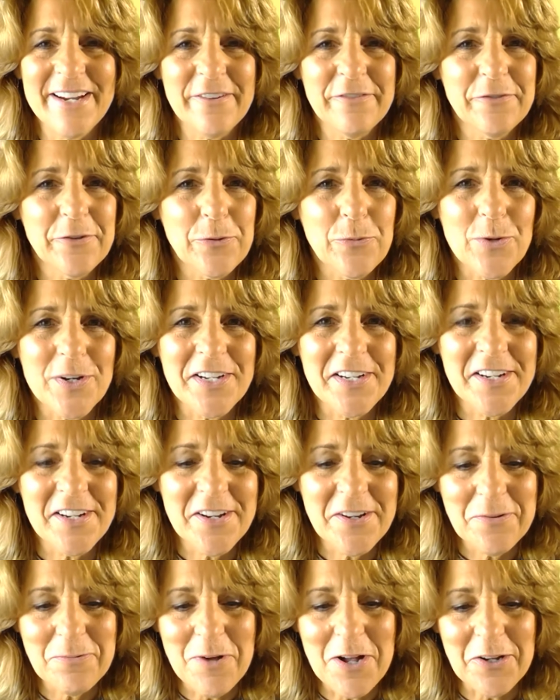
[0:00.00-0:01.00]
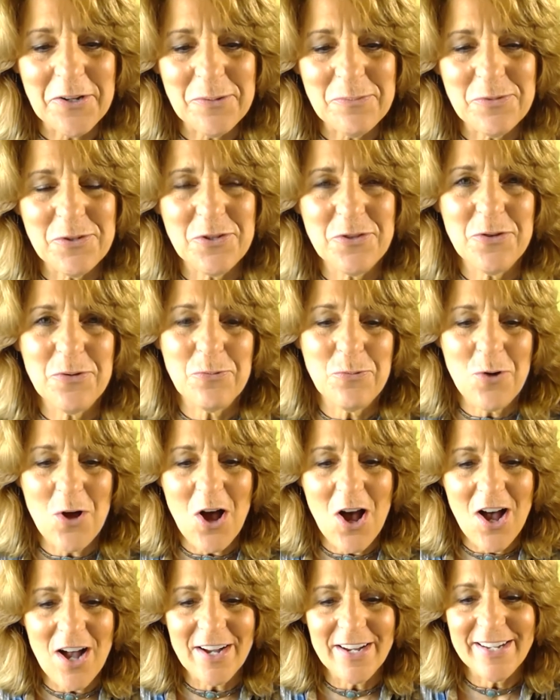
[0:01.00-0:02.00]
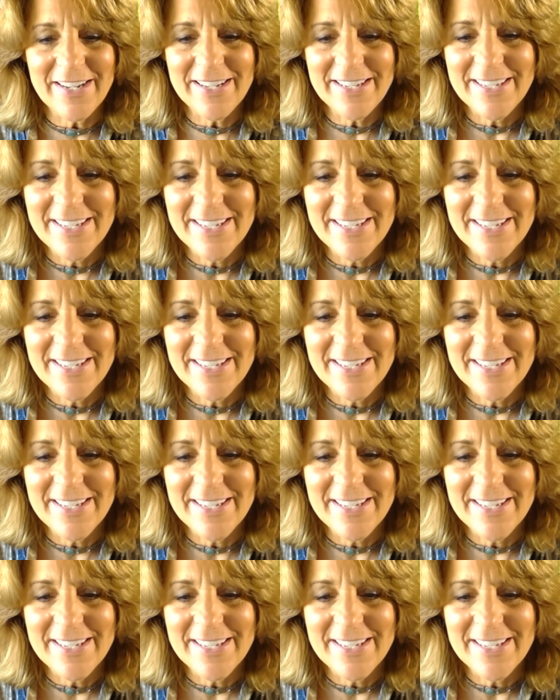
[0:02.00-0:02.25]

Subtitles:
Everyone. Welcome to The Walk.